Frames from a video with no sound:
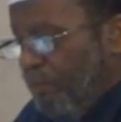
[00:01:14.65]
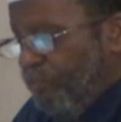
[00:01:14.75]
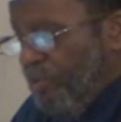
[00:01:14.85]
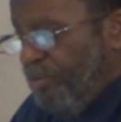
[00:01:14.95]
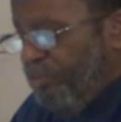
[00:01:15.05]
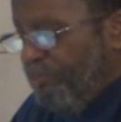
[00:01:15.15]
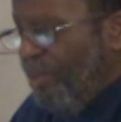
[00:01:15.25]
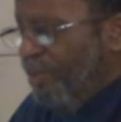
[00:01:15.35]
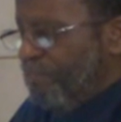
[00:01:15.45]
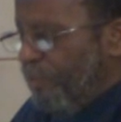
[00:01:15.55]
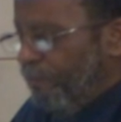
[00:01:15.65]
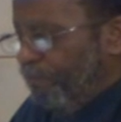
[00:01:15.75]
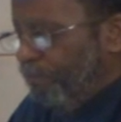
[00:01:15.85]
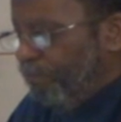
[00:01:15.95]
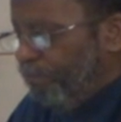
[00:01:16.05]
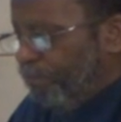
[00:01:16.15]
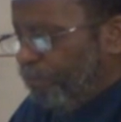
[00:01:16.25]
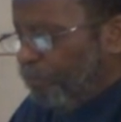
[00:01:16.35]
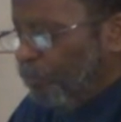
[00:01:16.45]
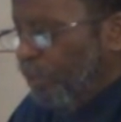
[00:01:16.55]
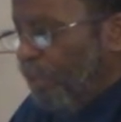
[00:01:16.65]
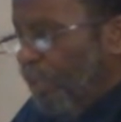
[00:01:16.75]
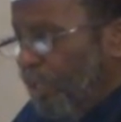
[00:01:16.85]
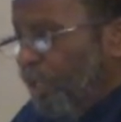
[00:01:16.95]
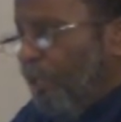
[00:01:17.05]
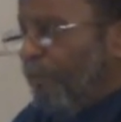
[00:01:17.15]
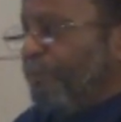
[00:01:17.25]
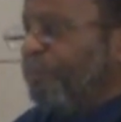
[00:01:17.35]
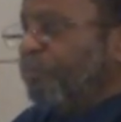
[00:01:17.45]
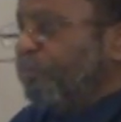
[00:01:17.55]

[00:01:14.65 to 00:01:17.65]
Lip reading: for his development. Now,